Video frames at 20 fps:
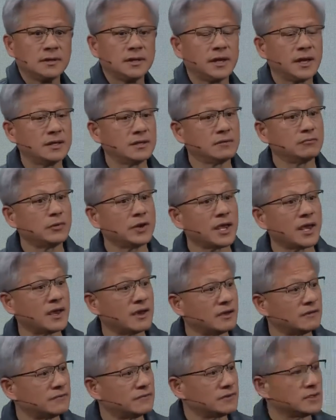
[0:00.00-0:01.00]
And then we
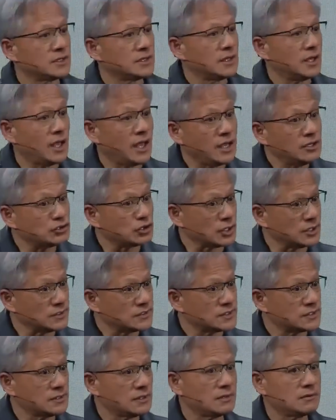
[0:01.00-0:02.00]
have
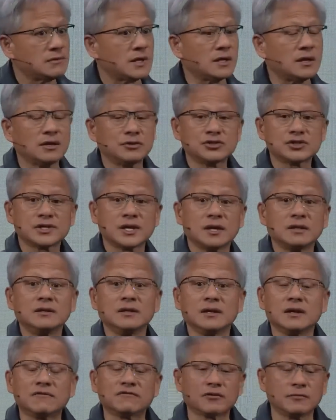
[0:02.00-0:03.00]
agents that understand
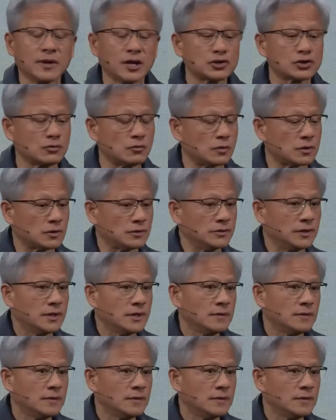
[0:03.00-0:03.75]
the information world.